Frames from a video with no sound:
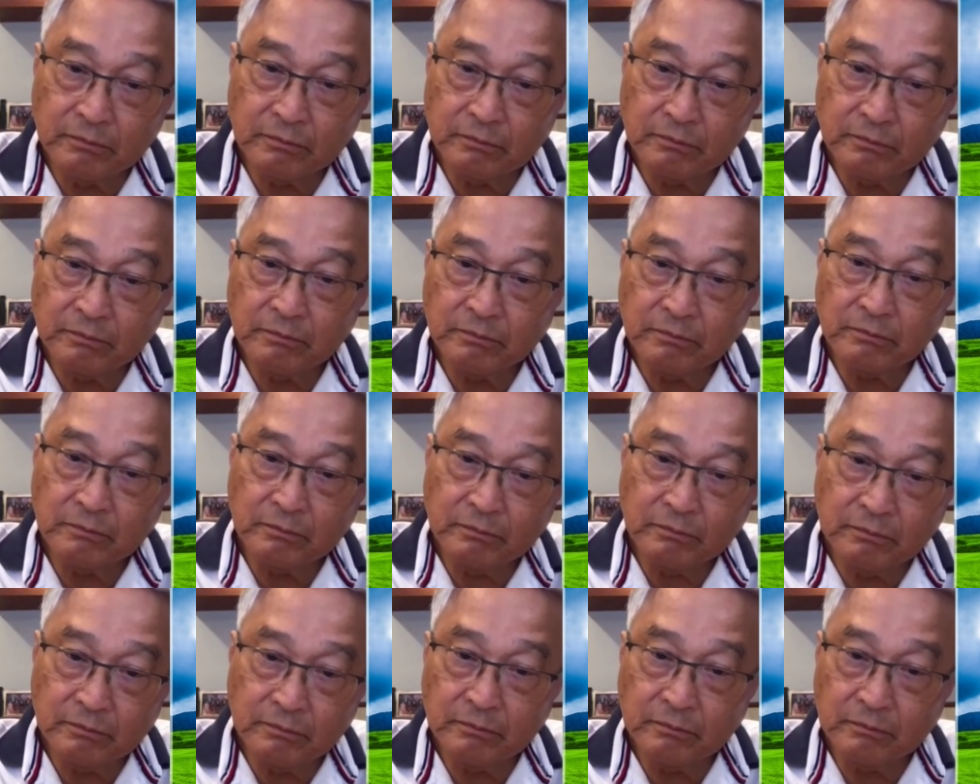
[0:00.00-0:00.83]

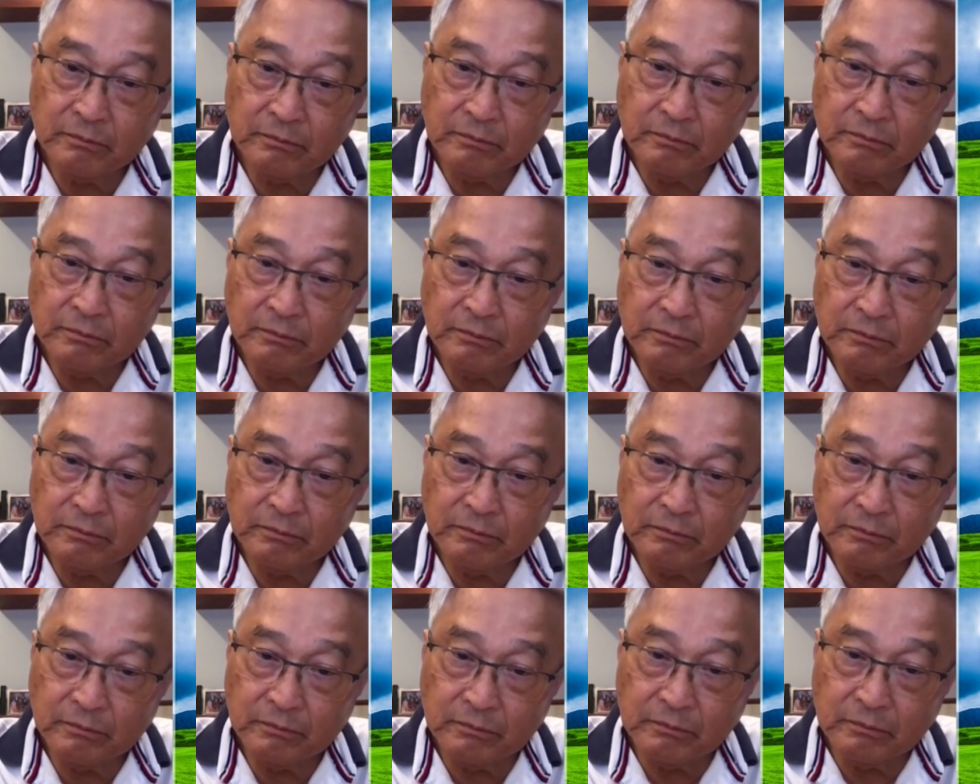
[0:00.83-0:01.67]

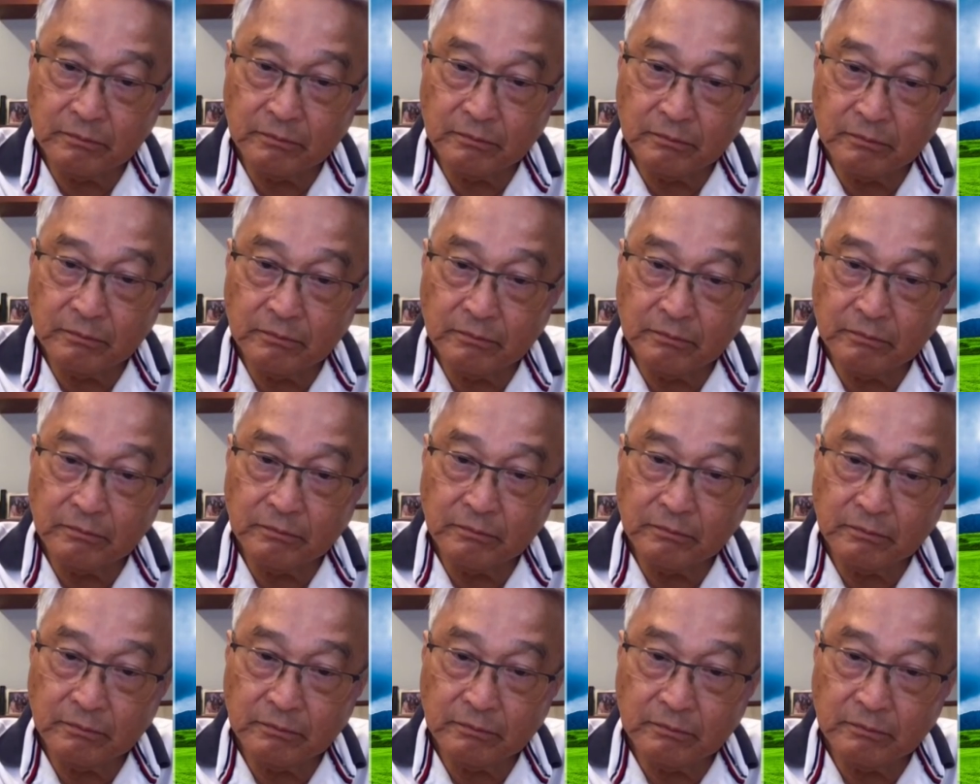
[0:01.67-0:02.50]

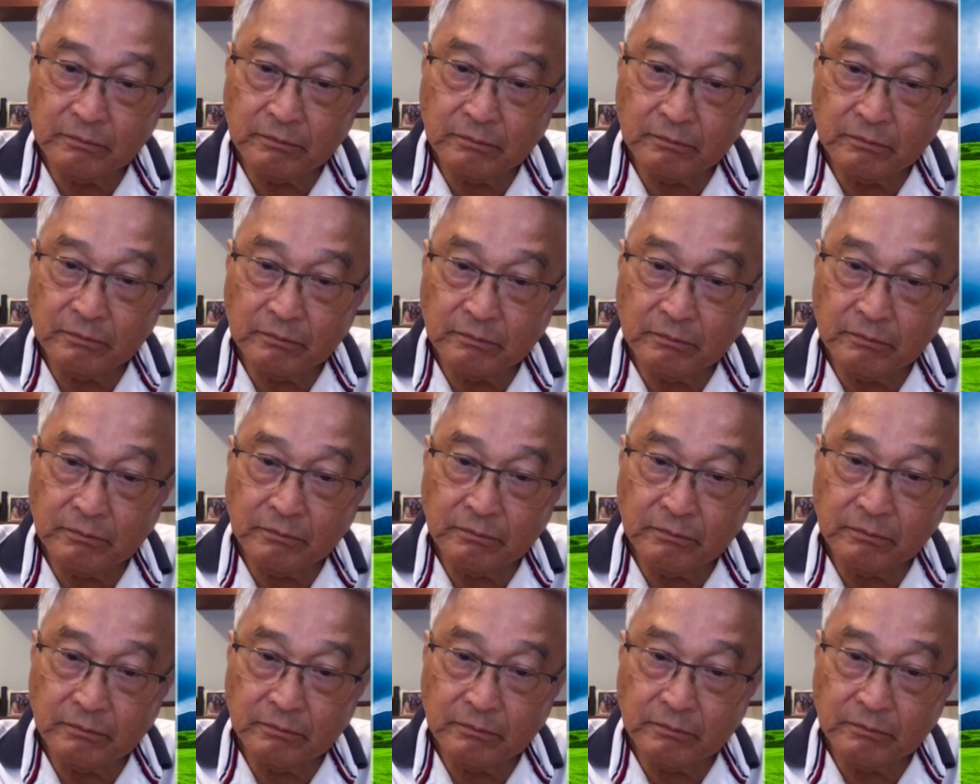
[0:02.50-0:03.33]

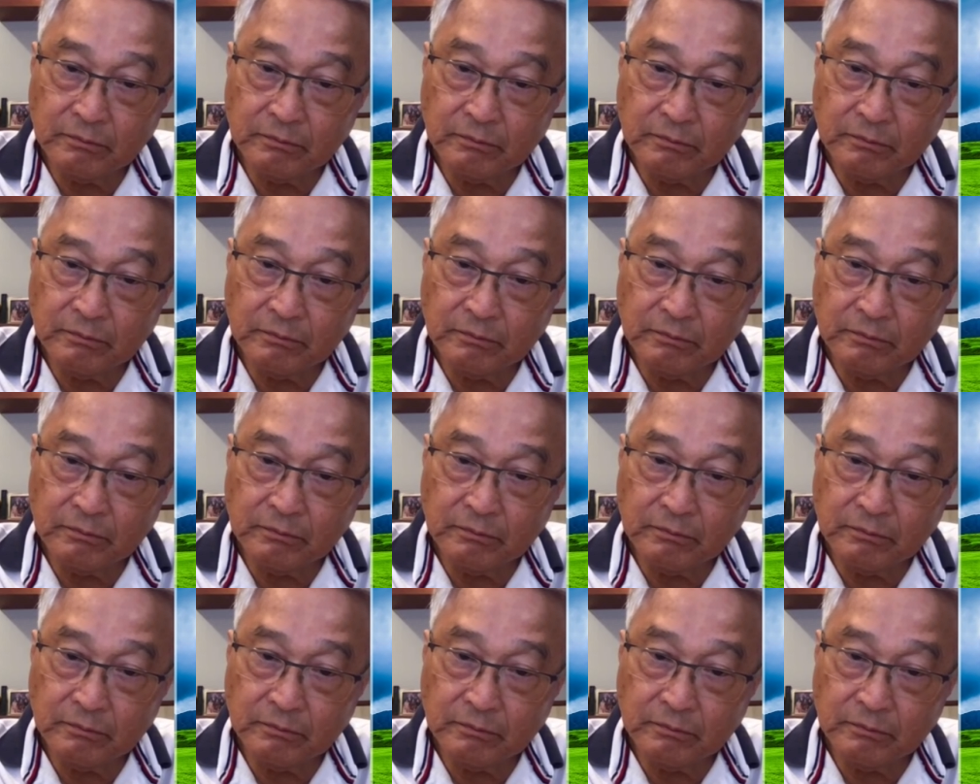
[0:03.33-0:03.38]
No words are spoken by the person on screen.